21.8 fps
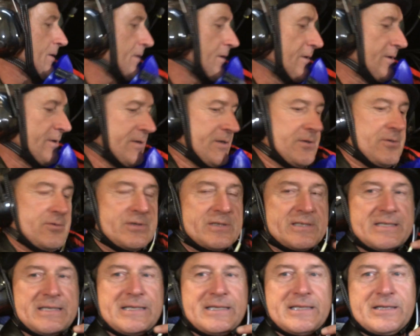You
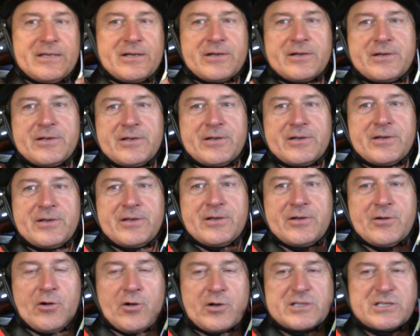see
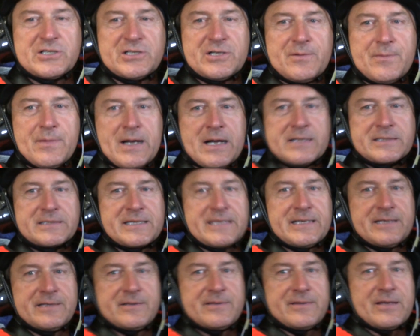oxygen mask
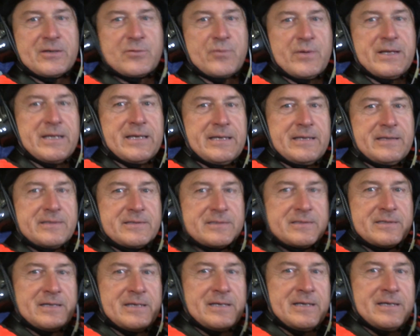here that we need
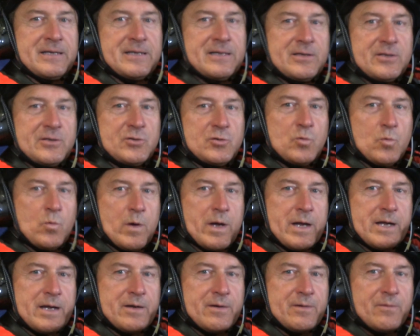to
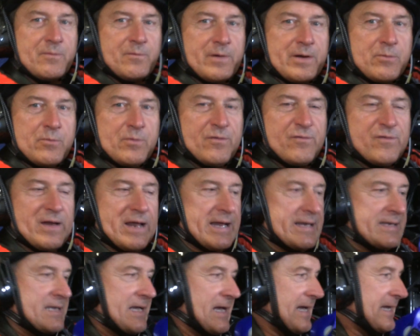wear when we
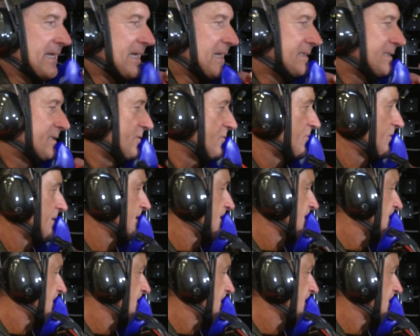fly at high altitude.